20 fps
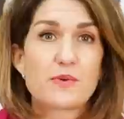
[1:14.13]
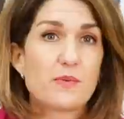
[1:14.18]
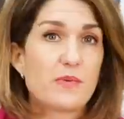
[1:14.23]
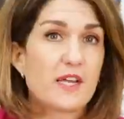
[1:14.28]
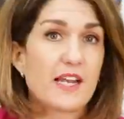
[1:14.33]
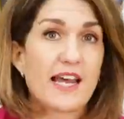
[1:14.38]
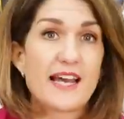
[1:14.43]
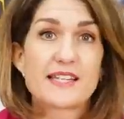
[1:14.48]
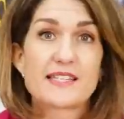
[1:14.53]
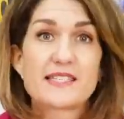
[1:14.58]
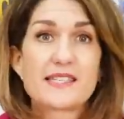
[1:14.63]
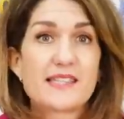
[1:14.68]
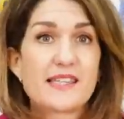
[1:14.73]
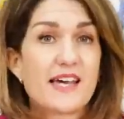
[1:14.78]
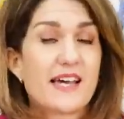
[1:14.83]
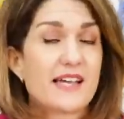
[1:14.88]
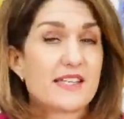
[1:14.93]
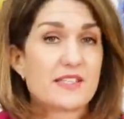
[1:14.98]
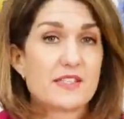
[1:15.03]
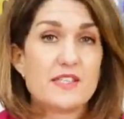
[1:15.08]
We will add to
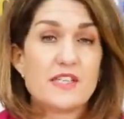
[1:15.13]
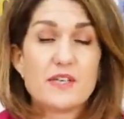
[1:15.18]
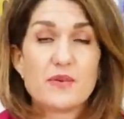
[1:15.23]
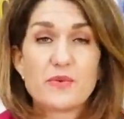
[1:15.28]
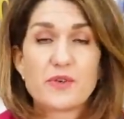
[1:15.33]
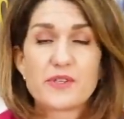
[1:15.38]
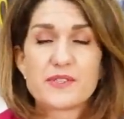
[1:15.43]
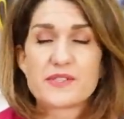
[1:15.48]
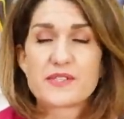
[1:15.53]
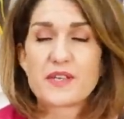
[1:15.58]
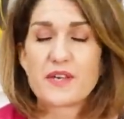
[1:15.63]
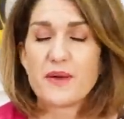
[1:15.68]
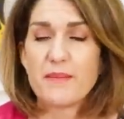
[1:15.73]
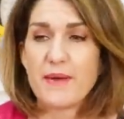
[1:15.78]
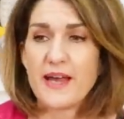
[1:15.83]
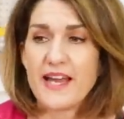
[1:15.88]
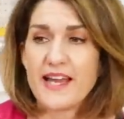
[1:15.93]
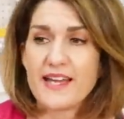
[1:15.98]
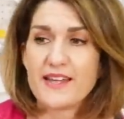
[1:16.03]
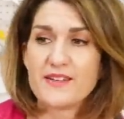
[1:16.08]
that as new ones come
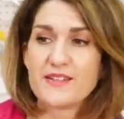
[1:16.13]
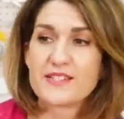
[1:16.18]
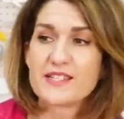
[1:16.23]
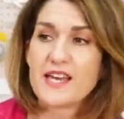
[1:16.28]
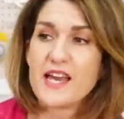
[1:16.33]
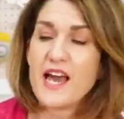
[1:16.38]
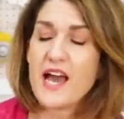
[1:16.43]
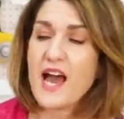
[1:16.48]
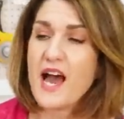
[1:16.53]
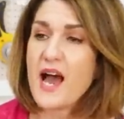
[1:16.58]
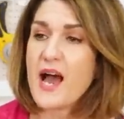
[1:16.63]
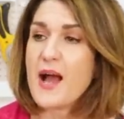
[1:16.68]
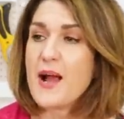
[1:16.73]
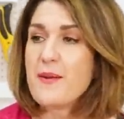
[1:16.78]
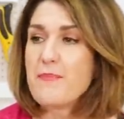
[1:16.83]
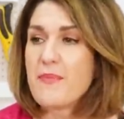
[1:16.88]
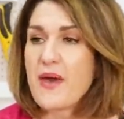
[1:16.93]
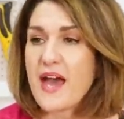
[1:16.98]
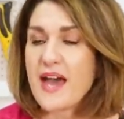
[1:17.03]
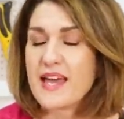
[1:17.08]
out,
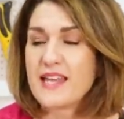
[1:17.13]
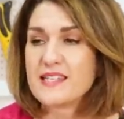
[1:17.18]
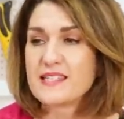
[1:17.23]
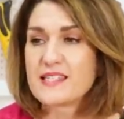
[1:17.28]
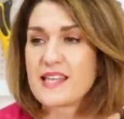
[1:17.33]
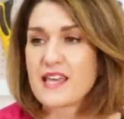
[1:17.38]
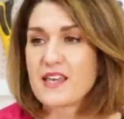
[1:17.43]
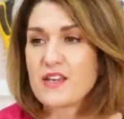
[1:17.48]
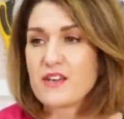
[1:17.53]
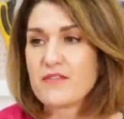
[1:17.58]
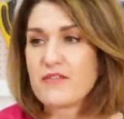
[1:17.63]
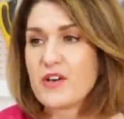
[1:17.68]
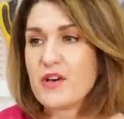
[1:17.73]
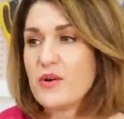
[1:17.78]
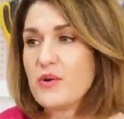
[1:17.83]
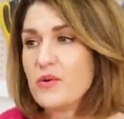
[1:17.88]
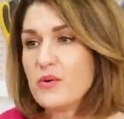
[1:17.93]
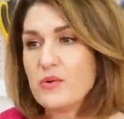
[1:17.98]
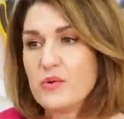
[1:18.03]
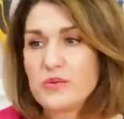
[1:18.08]
and they cover
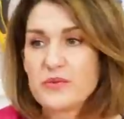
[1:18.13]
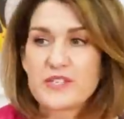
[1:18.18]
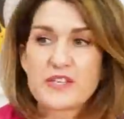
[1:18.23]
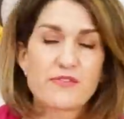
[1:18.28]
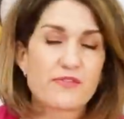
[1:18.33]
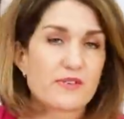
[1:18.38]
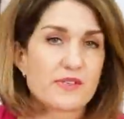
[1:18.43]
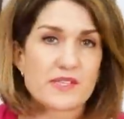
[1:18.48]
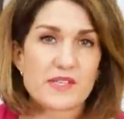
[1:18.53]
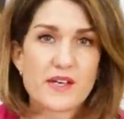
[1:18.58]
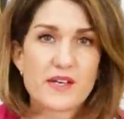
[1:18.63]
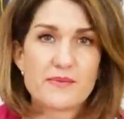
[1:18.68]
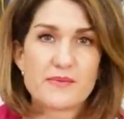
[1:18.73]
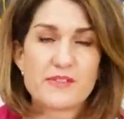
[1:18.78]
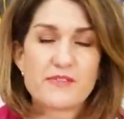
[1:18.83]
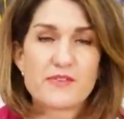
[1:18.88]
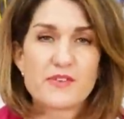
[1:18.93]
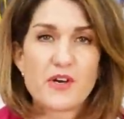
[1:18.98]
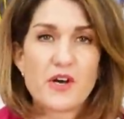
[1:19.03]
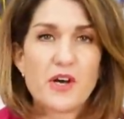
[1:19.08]
all different types
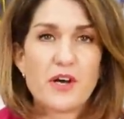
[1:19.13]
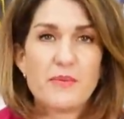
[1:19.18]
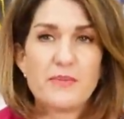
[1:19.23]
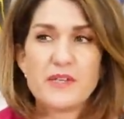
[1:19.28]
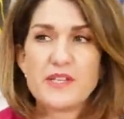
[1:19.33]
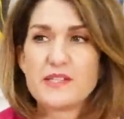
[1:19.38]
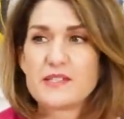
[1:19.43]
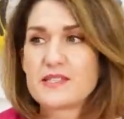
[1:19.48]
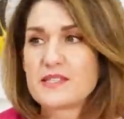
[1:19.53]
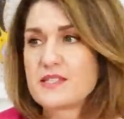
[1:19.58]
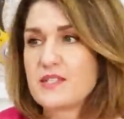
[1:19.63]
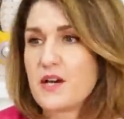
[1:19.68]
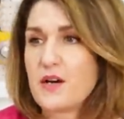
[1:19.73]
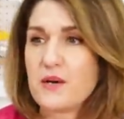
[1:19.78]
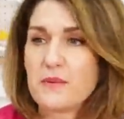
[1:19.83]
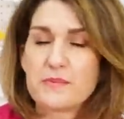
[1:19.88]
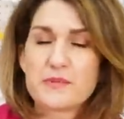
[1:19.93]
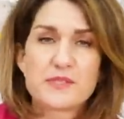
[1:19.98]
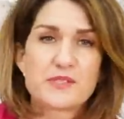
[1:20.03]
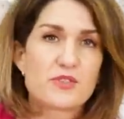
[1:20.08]
of garments,
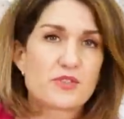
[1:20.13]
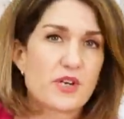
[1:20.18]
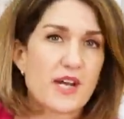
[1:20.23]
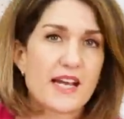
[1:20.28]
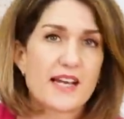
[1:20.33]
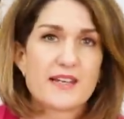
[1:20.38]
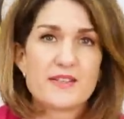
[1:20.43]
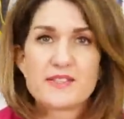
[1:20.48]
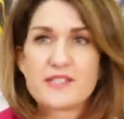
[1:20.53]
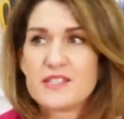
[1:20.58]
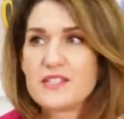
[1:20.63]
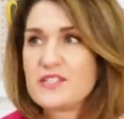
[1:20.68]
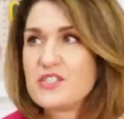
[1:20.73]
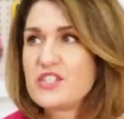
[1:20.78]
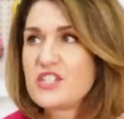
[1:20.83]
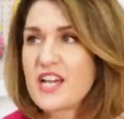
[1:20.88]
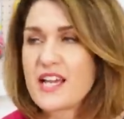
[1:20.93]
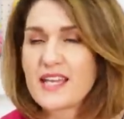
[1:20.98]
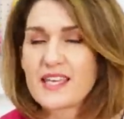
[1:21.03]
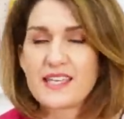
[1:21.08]
tops, trousers,
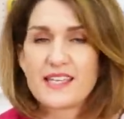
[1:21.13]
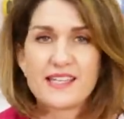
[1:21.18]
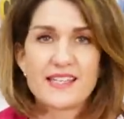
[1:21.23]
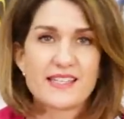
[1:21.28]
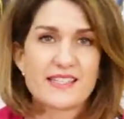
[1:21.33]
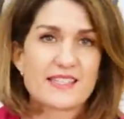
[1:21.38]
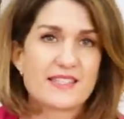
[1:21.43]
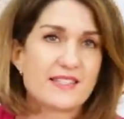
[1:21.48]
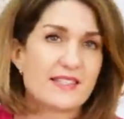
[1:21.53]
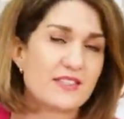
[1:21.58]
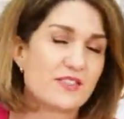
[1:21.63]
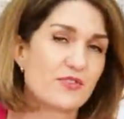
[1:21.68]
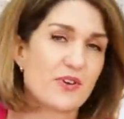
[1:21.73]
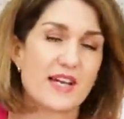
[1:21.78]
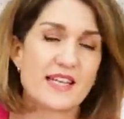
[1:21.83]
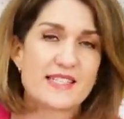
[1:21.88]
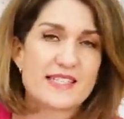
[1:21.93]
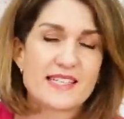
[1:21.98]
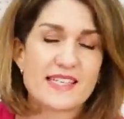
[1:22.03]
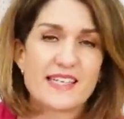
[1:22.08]
jackets,
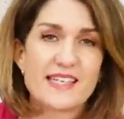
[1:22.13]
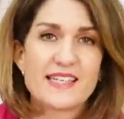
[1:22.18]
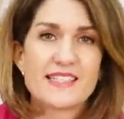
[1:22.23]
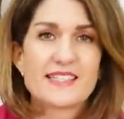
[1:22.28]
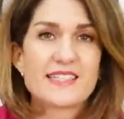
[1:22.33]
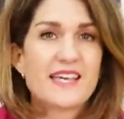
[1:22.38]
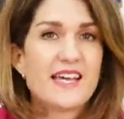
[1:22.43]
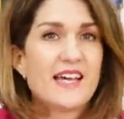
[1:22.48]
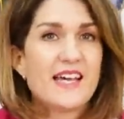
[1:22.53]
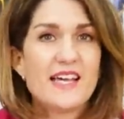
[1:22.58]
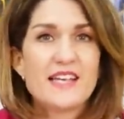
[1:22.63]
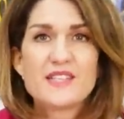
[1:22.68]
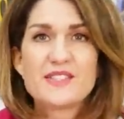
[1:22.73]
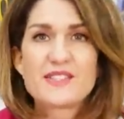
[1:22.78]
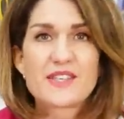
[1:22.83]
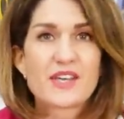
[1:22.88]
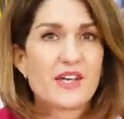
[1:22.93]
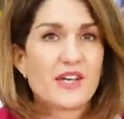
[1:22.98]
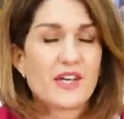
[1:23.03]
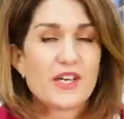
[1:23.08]
dresses,
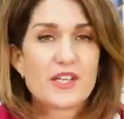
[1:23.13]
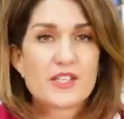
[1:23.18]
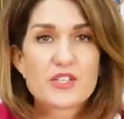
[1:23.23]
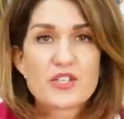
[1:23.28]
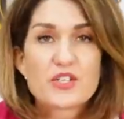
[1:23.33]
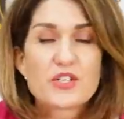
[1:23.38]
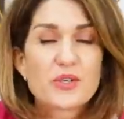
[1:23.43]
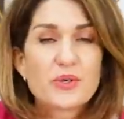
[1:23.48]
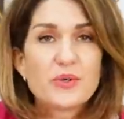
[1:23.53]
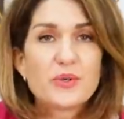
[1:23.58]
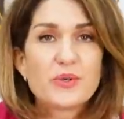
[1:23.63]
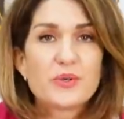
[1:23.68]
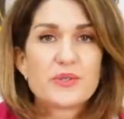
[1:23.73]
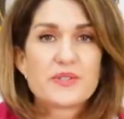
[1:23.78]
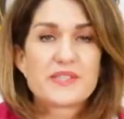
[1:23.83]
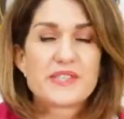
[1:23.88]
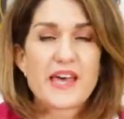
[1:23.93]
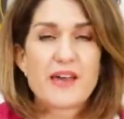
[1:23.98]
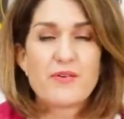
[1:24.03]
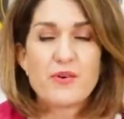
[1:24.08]
skirts,
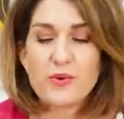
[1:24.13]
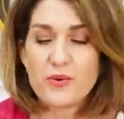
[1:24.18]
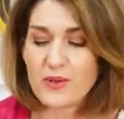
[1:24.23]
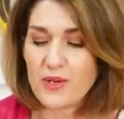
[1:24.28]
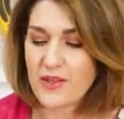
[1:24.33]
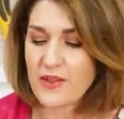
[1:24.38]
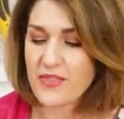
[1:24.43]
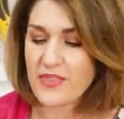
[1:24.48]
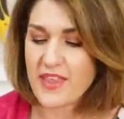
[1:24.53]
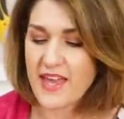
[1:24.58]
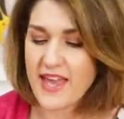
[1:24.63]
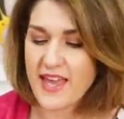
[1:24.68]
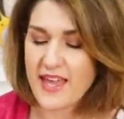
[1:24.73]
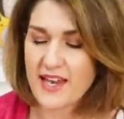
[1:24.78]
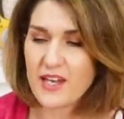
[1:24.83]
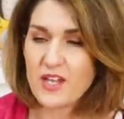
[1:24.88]
shorts, they're all on there.